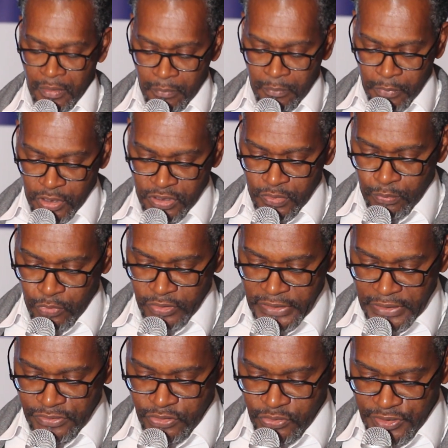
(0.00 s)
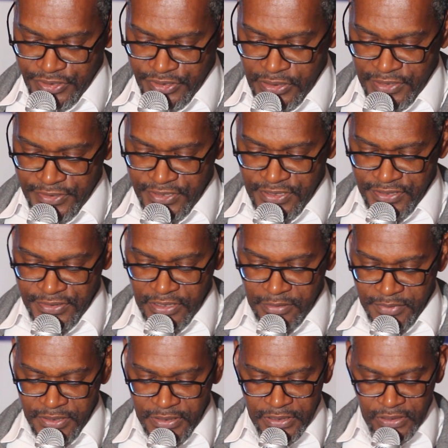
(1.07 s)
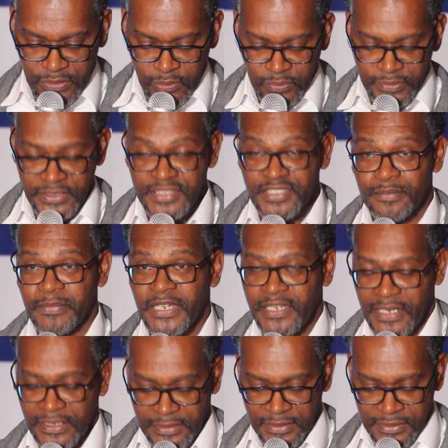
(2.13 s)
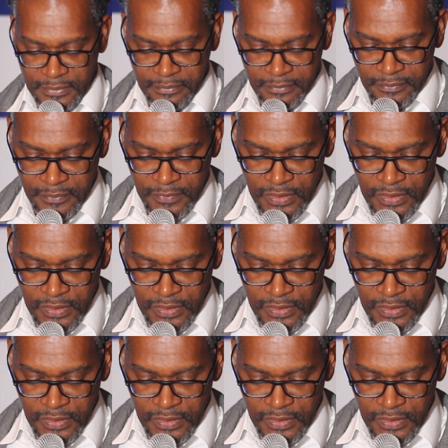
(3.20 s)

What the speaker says: Most modern judicial systems include this mechanism